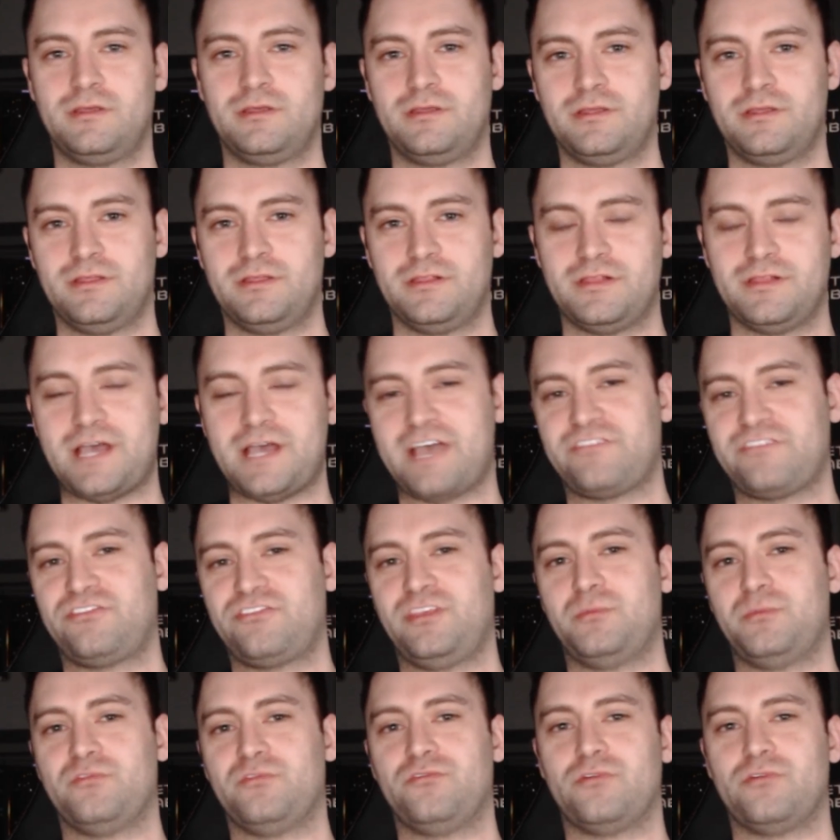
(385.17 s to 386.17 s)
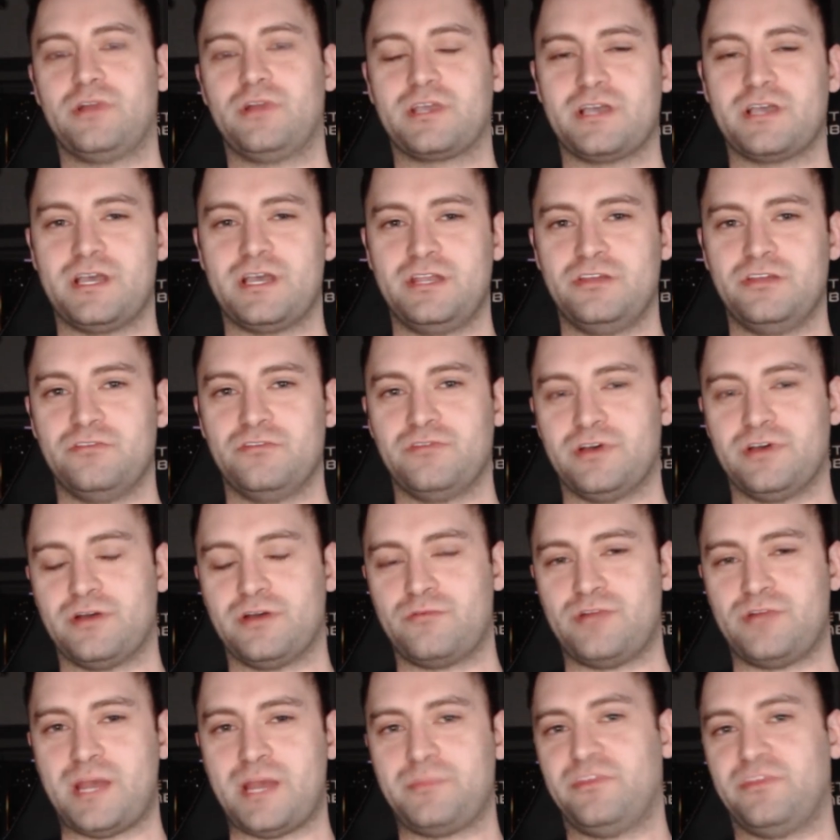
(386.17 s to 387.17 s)
Lastly, before I kind of
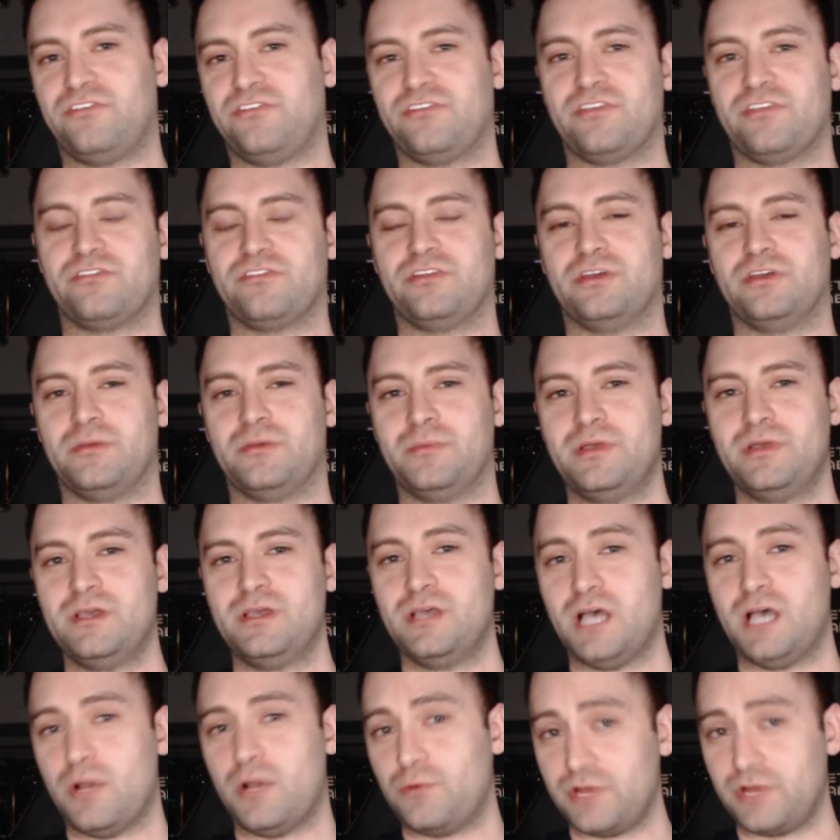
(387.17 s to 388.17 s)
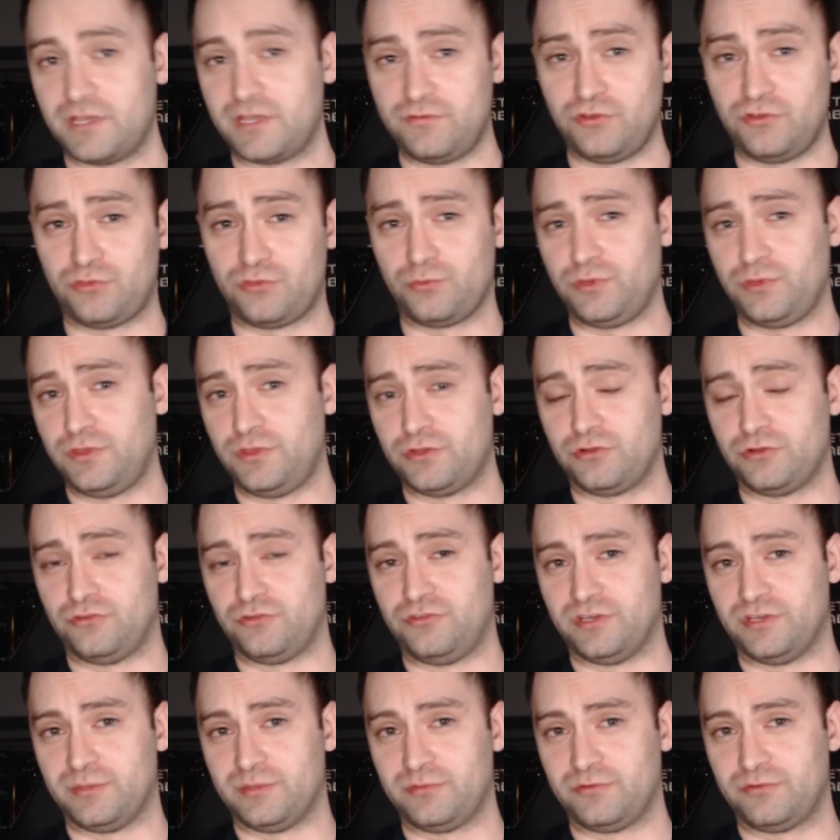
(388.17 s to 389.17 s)
wrap this lesson up, I want to give you 3 little
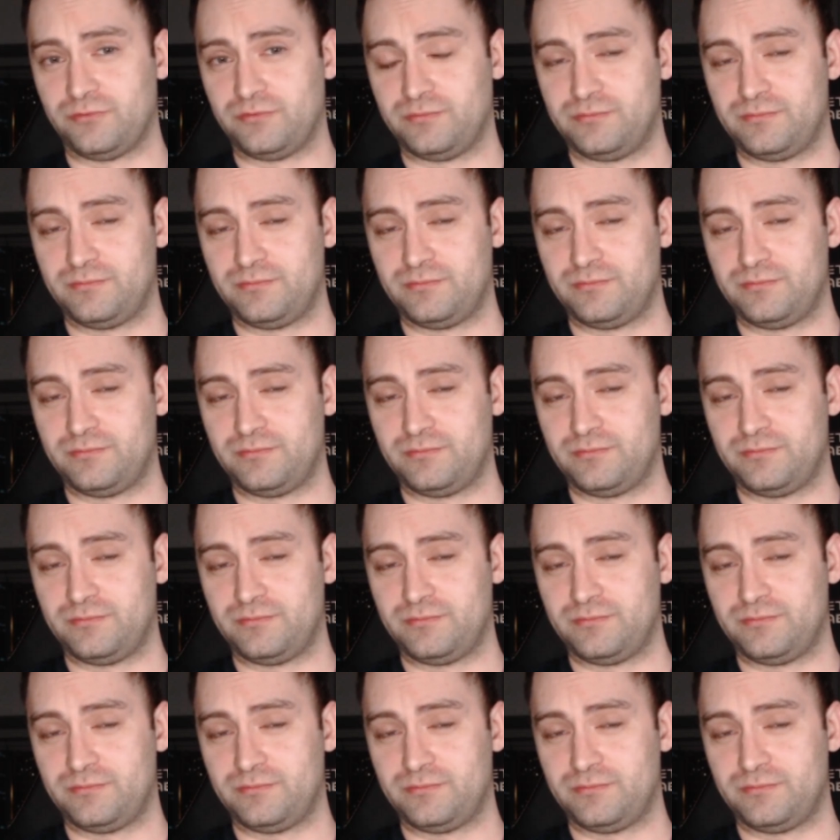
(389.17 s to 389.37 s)
tips.